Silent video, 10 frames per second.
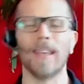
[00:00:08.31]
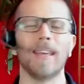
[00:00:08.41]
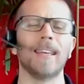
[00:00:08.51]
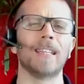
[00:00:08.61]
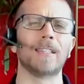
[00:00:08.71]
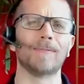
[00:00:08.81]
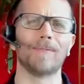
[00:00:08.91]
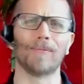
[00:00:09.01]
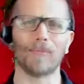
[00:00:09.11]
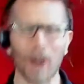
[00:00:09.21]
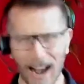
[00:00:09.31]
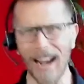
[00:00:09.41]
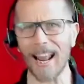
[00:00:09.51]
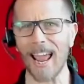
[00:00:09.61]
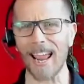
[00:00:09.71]
It's
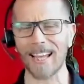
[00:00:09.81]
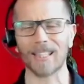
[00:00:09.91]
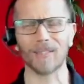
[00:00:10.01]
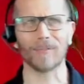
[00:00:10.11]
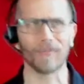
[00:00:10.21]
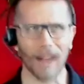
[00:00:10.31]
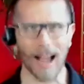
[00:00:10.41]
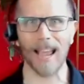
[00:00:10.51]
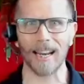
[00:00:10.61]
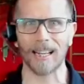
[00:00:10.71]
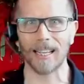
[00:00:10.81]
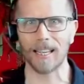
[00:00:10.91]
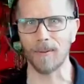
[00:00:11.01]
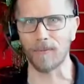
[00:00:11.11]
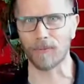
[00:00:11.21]
Friday, it's
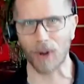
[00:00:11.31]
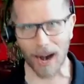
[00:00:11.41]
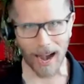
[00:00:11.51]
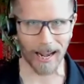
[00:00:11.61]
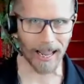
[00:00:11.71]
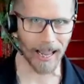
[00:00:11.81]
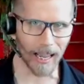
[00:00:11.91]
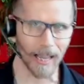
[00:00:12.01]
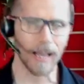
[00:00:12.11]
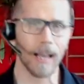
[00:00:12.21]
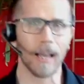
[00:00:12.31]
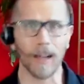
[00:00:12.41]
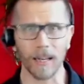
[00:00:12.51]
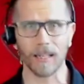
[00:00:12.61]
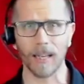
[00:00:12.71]
finally Friday, and
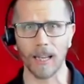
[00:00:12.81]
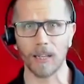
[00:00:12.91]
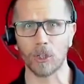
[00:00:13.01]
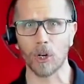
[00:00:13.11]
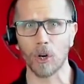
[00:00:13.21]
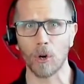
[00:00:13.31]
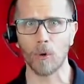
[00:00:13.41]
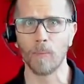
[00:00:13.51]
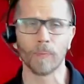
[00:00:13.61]
on today's show,